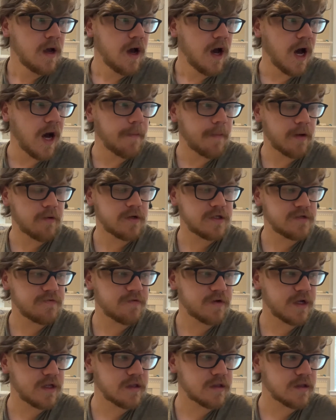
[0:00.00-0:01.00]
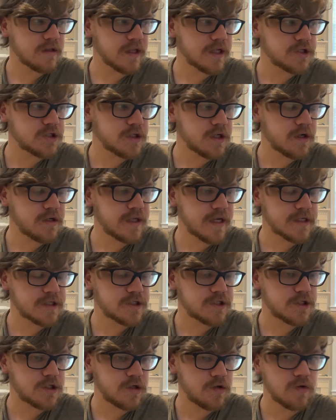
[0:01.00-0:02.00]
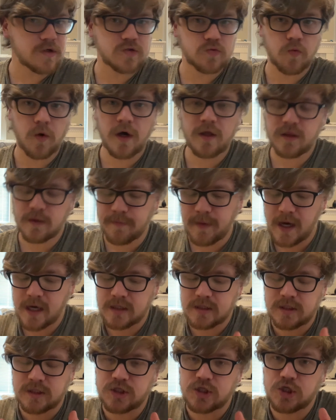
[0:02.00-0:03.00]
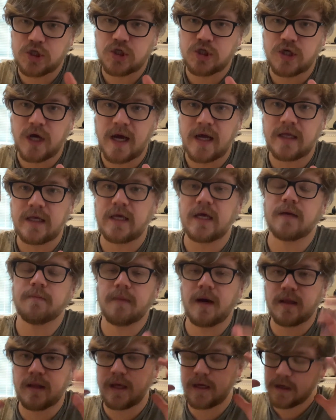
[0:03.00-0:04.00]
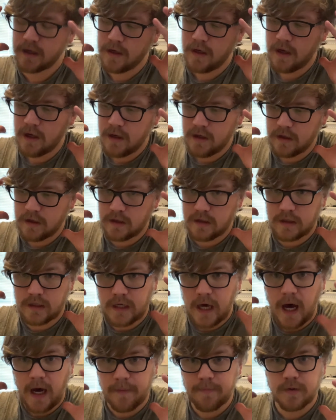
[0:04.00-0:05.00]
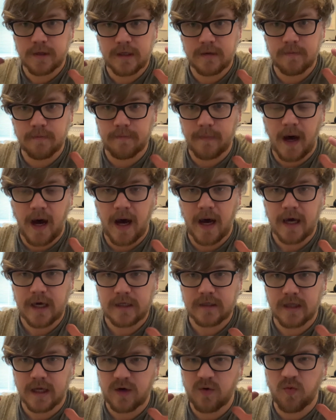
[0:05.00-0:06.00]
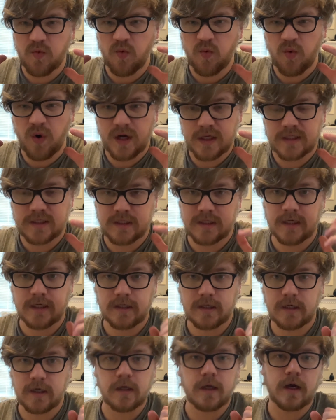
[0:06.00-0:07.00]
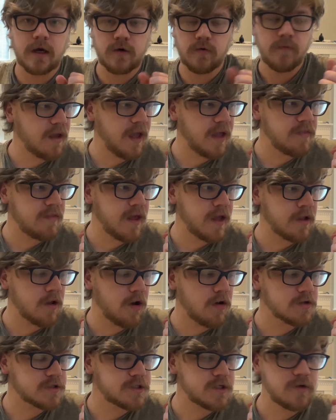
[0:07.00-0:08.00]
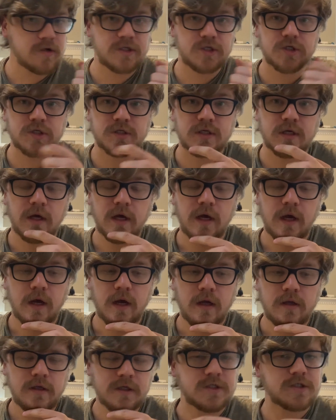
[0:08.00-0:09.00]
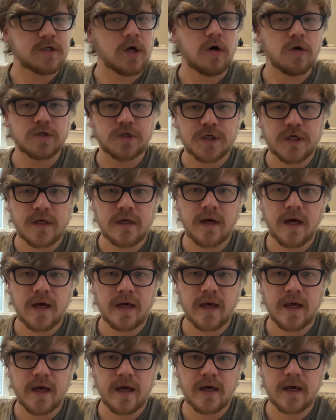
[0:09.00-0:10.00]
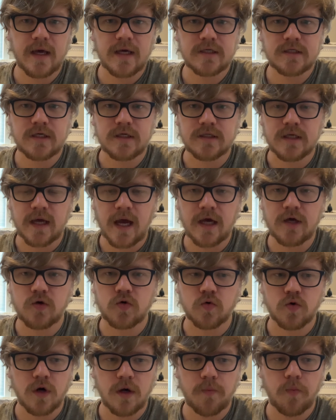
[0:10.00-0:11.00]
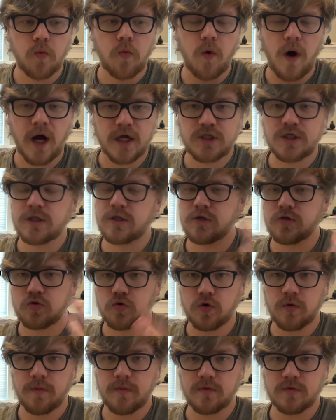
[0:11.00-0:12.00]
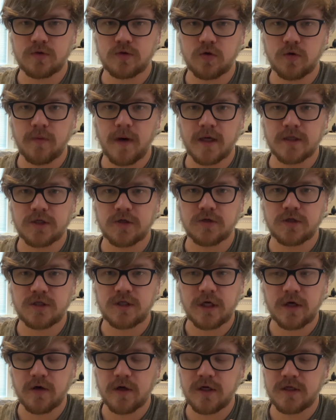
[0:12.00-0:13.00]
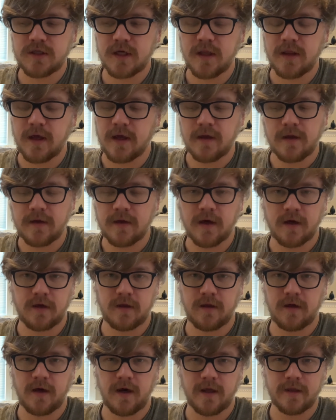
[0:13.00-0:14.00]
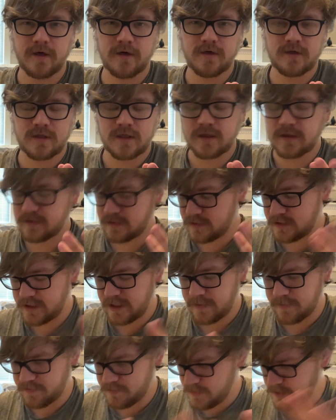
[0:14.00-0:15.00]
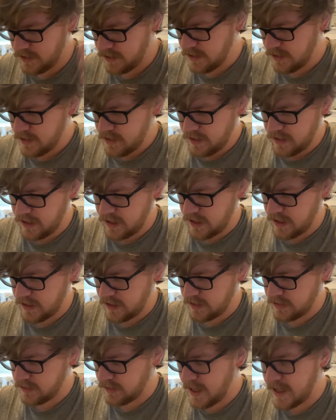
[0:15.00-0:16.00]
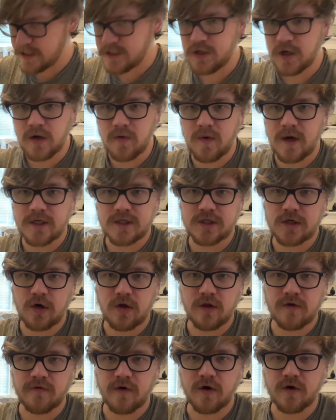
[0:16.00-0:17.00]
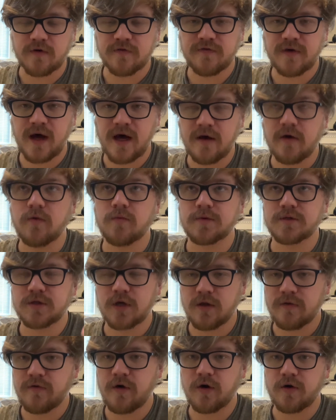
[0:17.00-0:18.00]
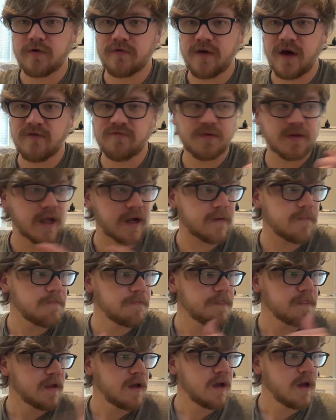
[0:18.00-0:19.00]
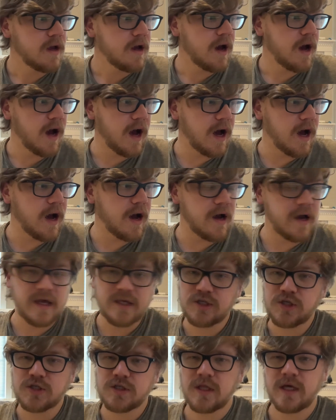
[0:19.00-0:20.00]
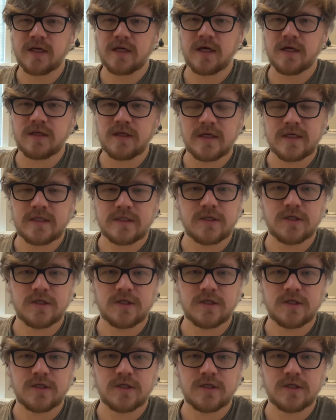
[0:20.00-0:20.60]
My reason for getting the Legendary Dex 2 is, one, the box is shiny. And my, goblin mind, wants it, And then also, it's just nostalgia, I guess, because I grew up watching the Duel Monsters series and then none of the others except last year I watched all of Arc 5, almost all of Arc 5, but it's just a nice